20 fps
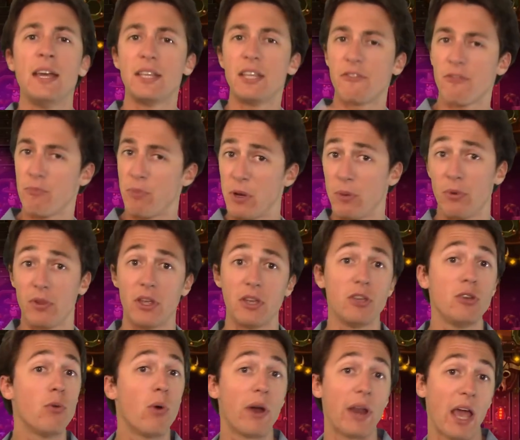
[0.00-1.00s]
different people that
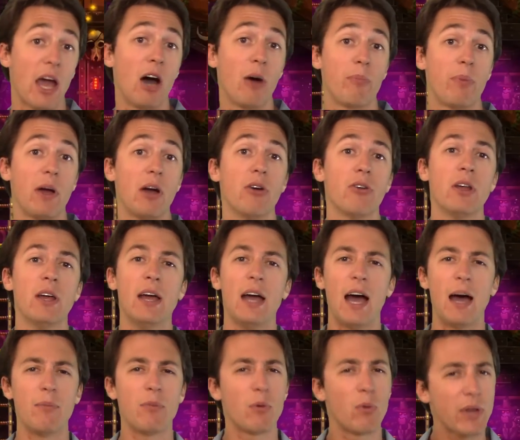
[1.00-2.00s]
you want to help out
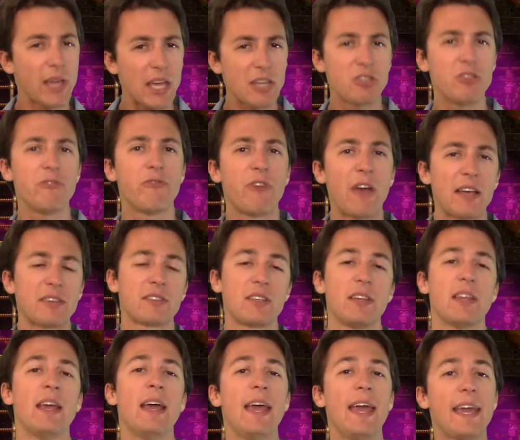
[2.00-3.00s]
that will get you
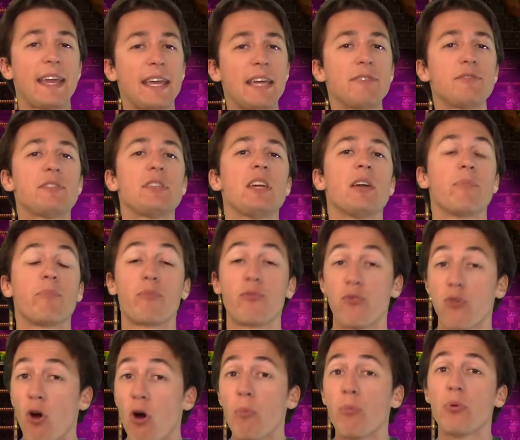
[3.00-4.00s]
vested. It gives the
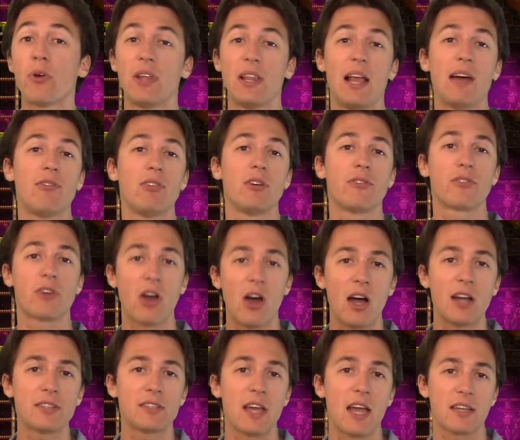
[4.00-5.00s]
appropriate level of
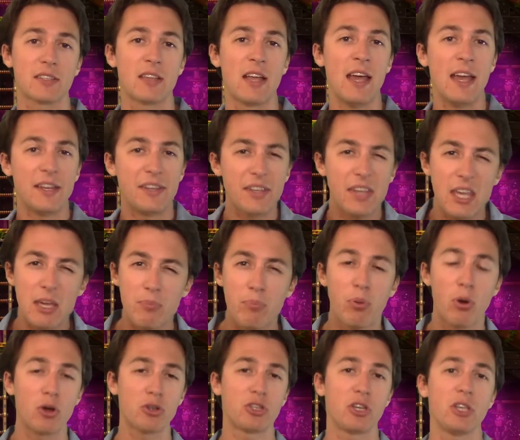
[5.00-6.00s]
context to keep
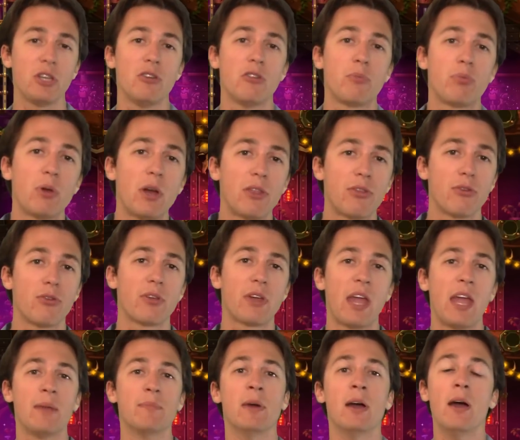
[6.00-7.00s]
pushing you to play through the
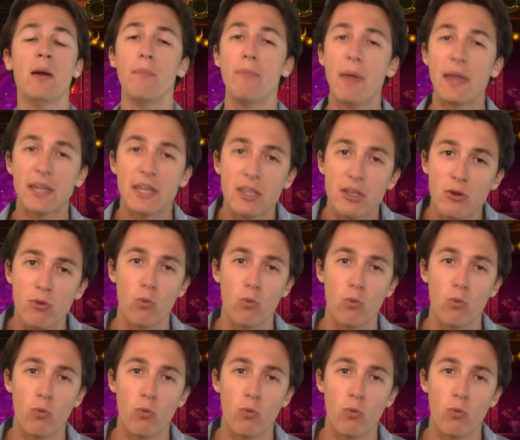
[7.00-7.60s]
game, making you